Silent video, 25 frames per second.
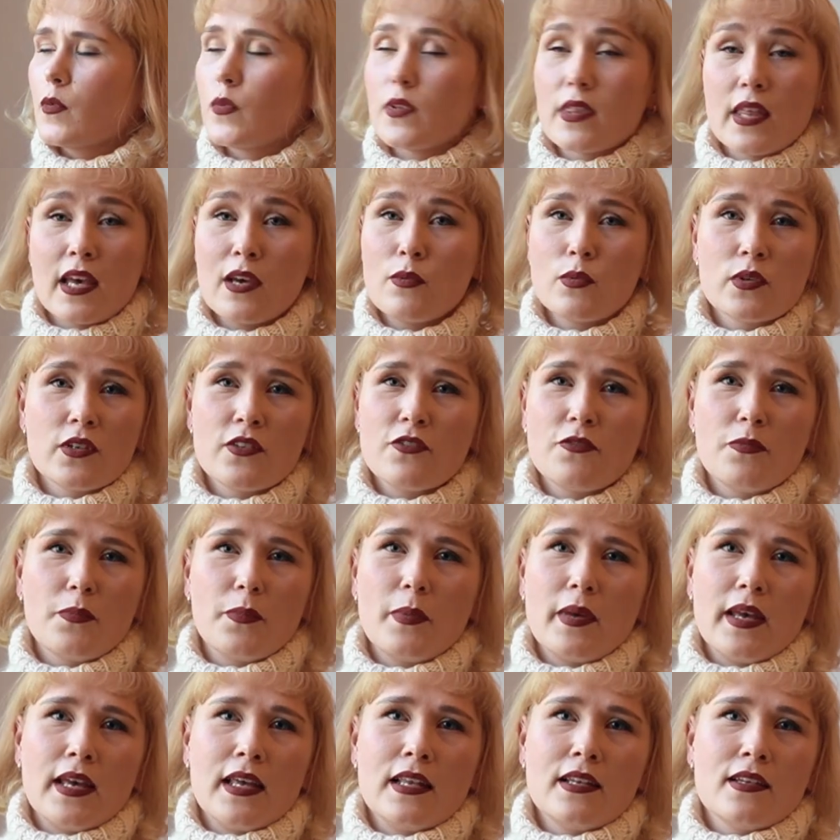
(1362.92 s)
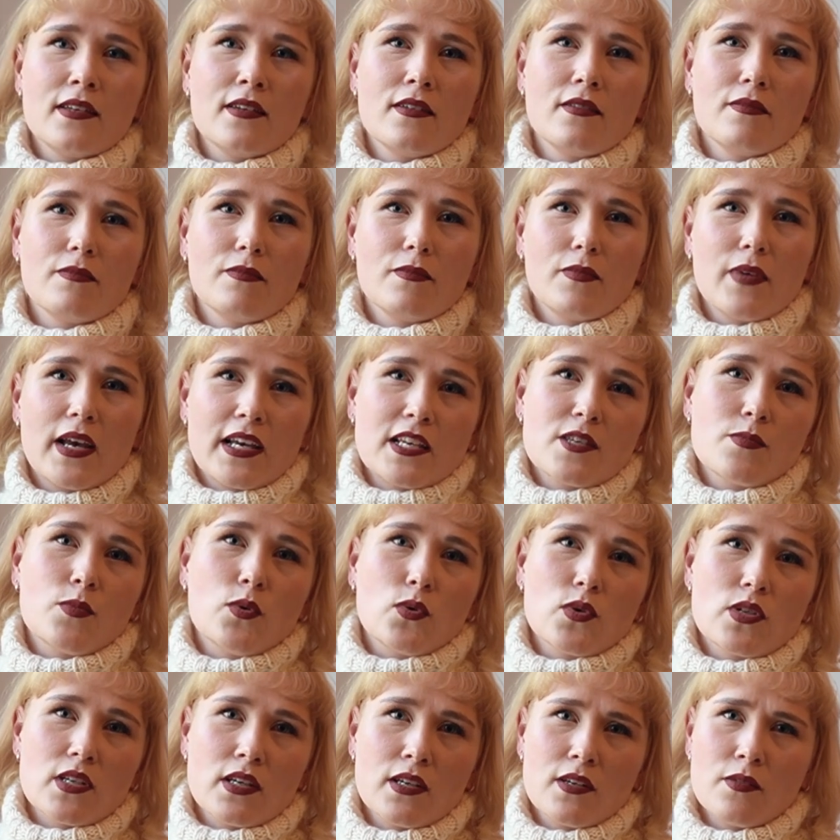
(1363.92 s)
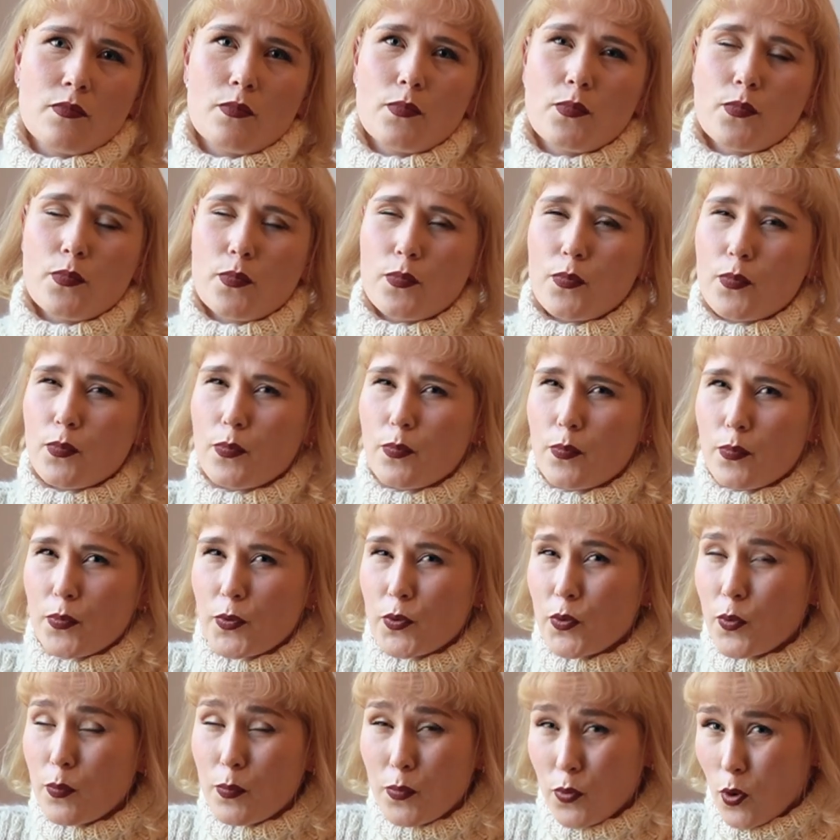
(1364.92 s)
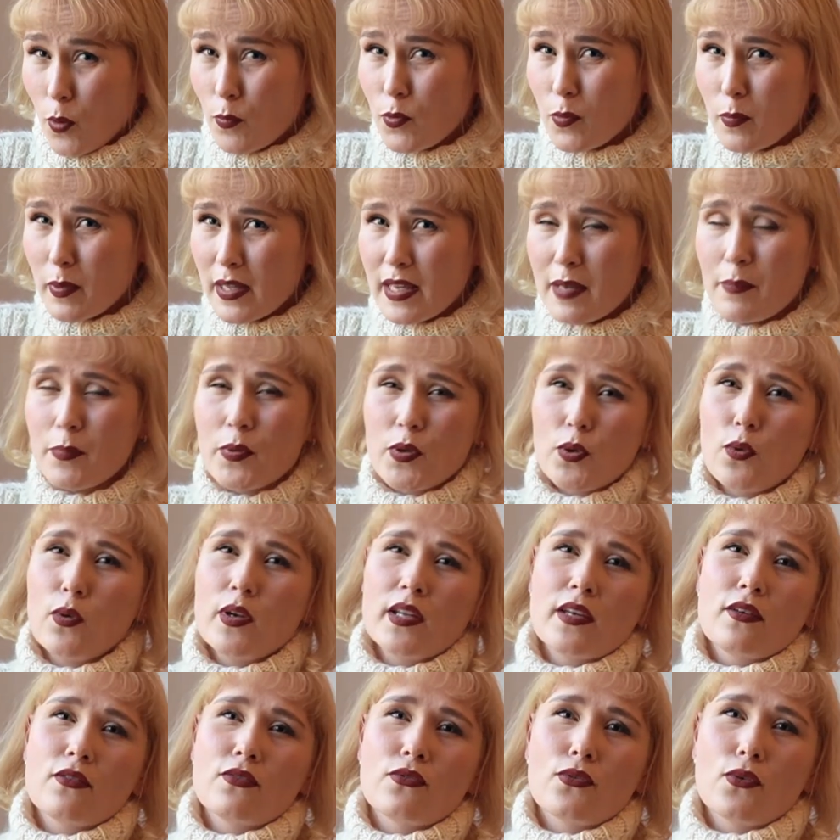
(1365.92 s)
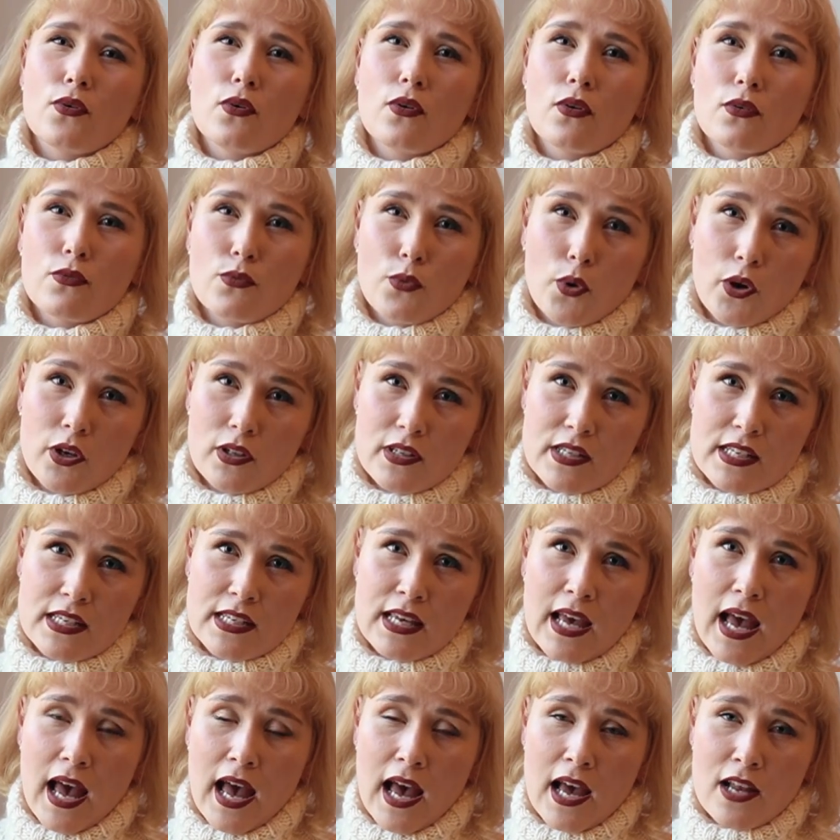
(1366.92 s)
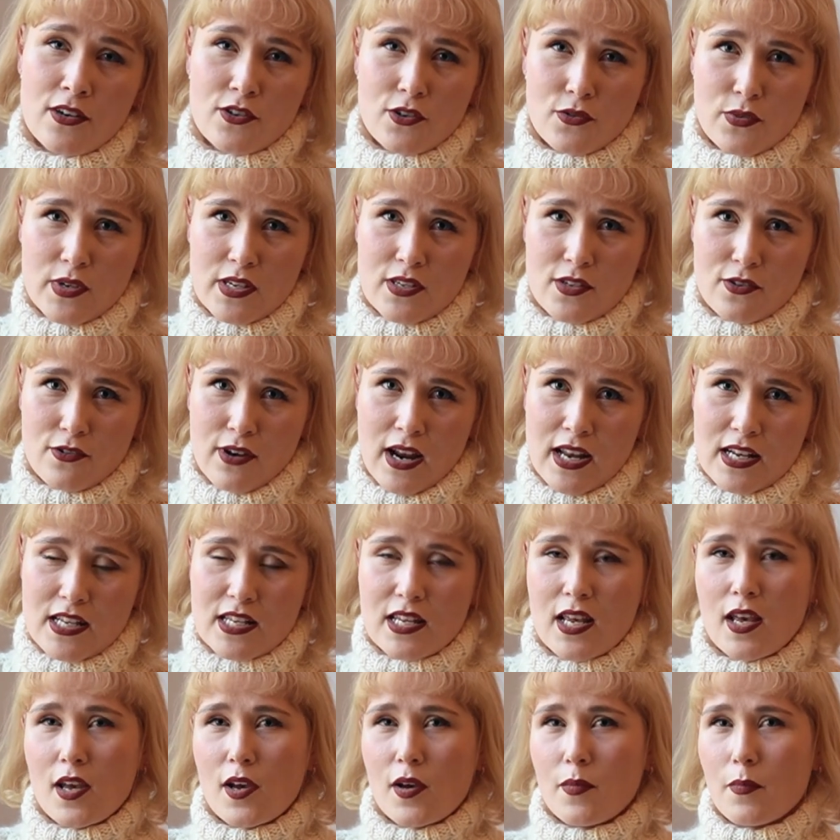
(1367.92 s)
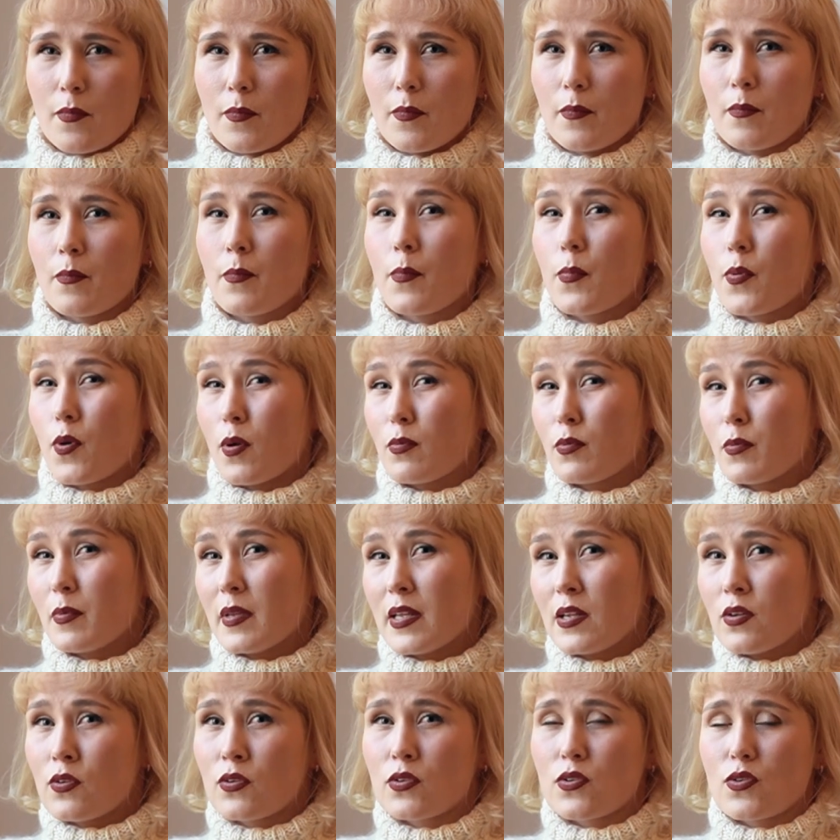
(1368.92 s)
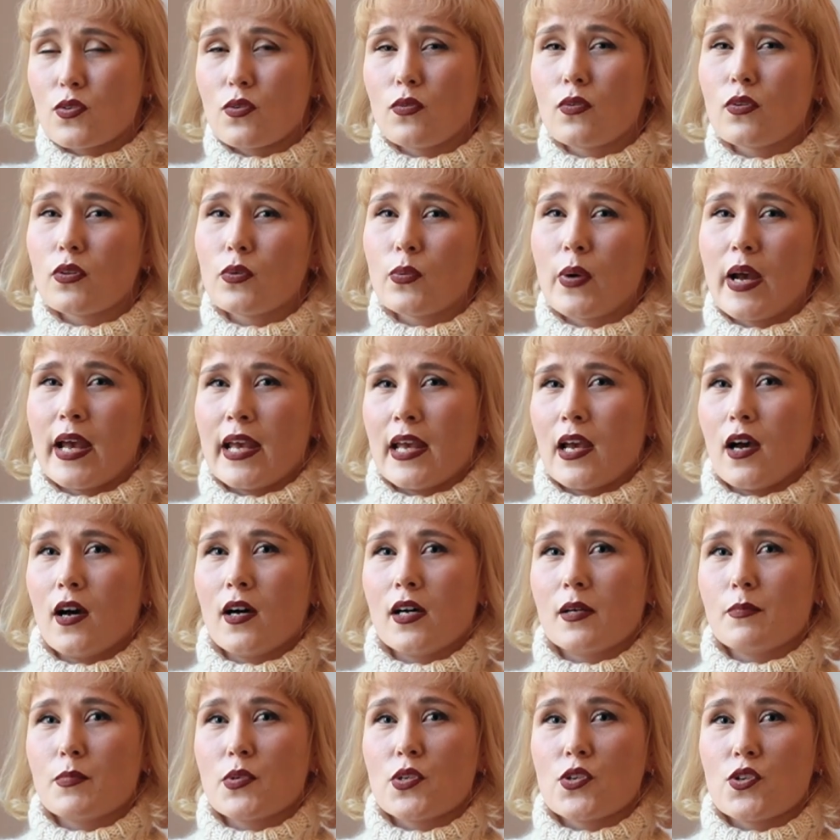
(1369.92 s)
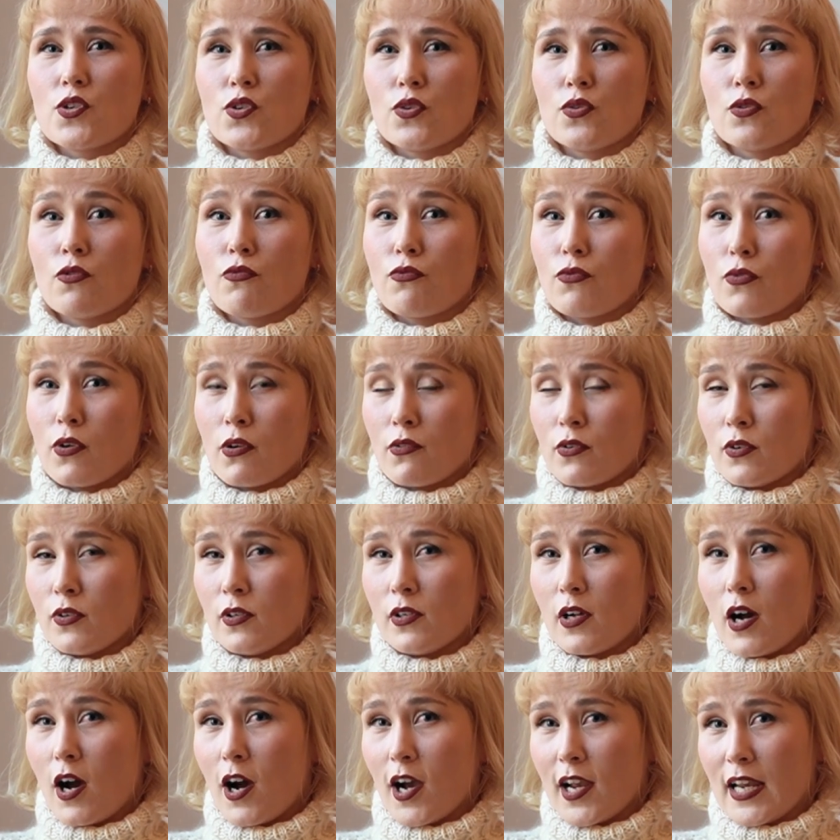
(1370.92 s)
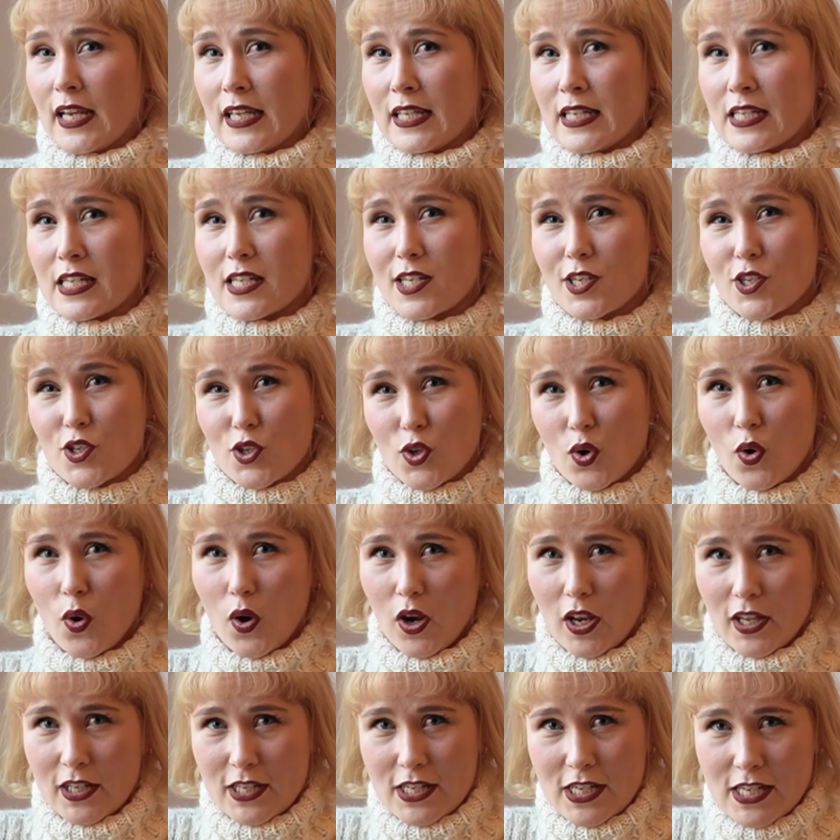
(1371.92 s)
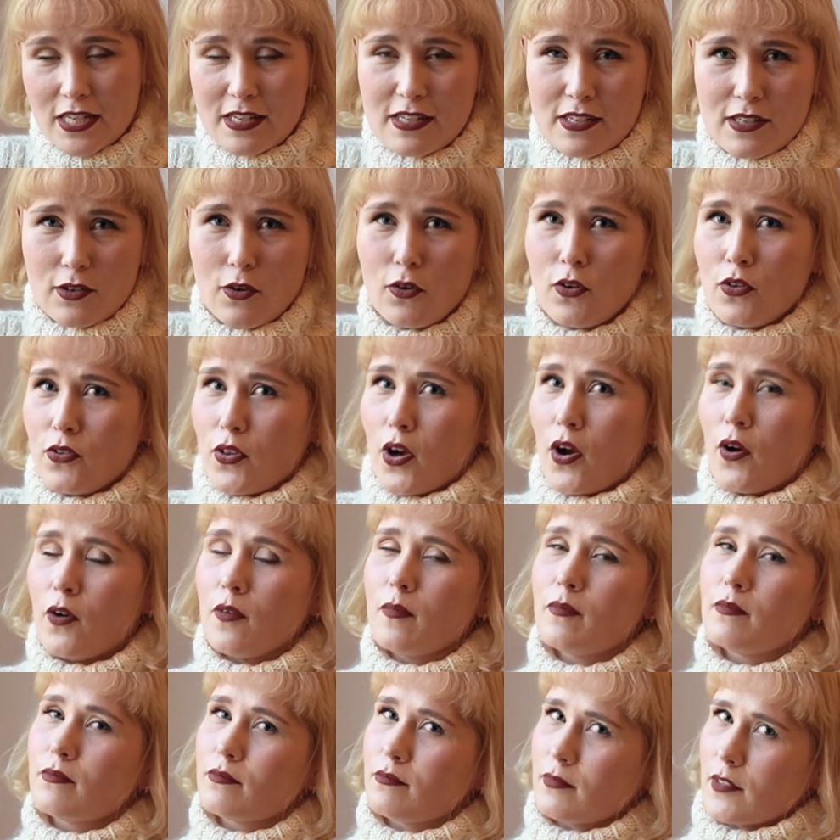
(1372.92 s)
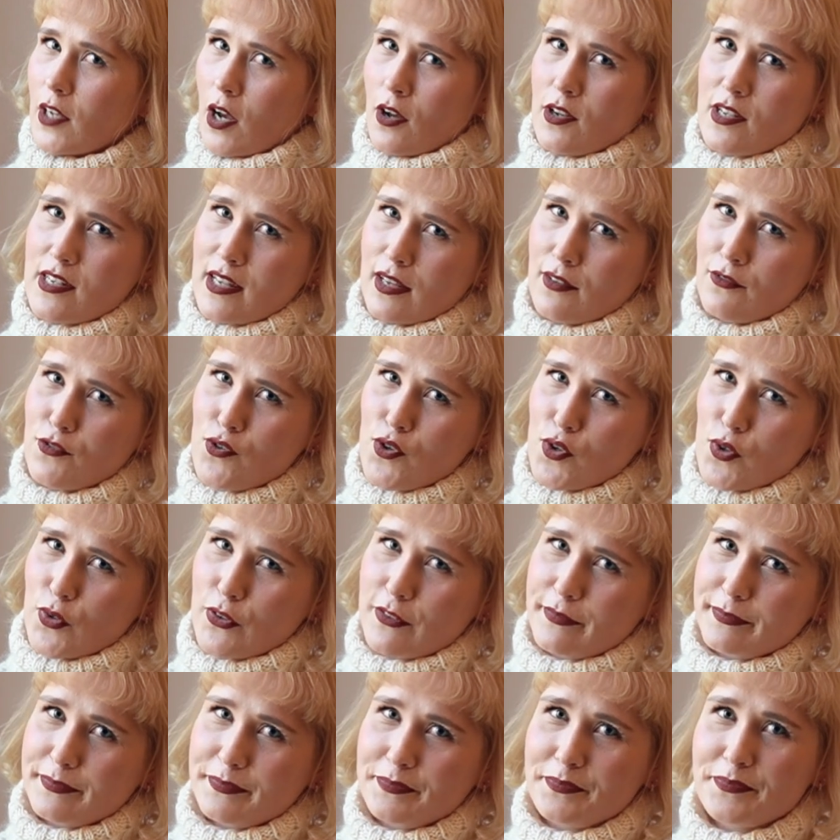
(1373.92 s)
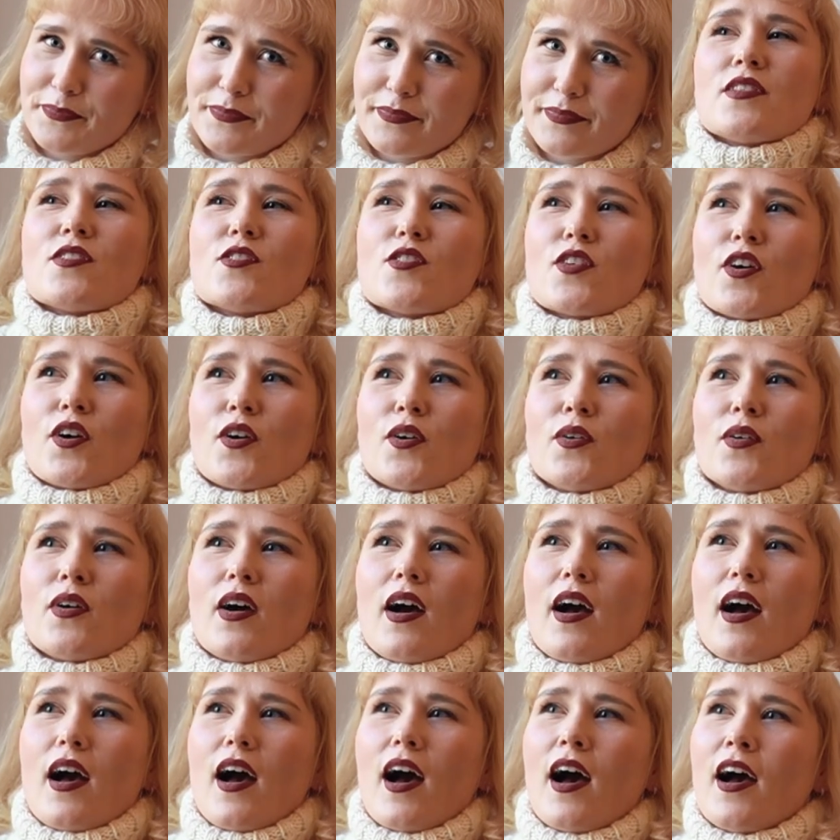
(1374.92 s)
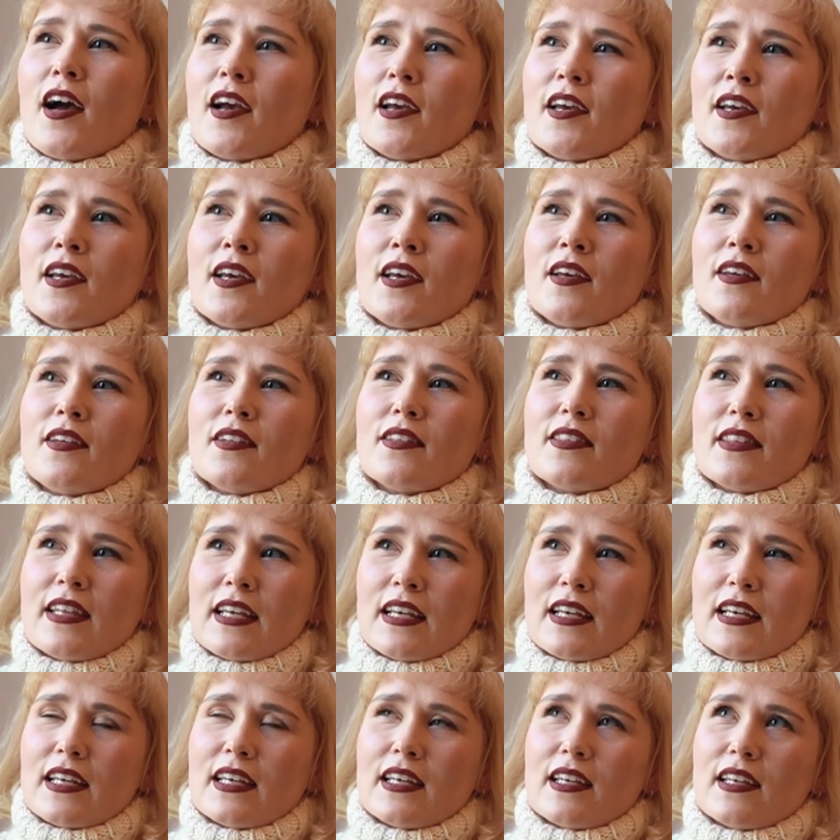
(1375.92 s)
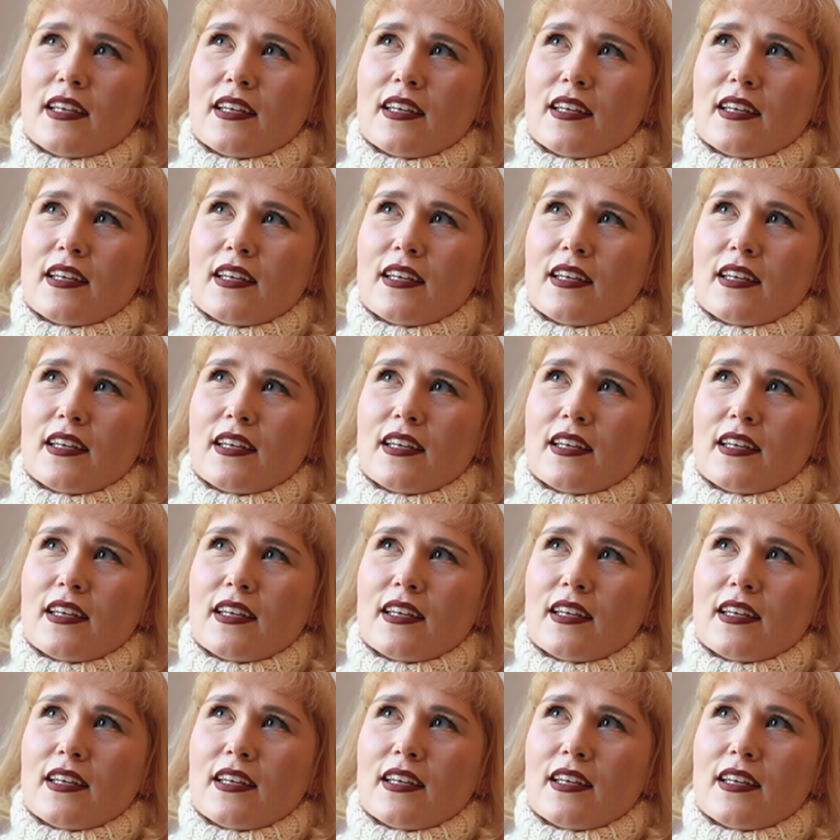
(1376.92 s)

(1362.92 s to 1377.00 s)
they would have been exported probably purely for royalty and aristocrats. Probably not all the way up to rural Highland Scotland, although I can't say for sure. And so I think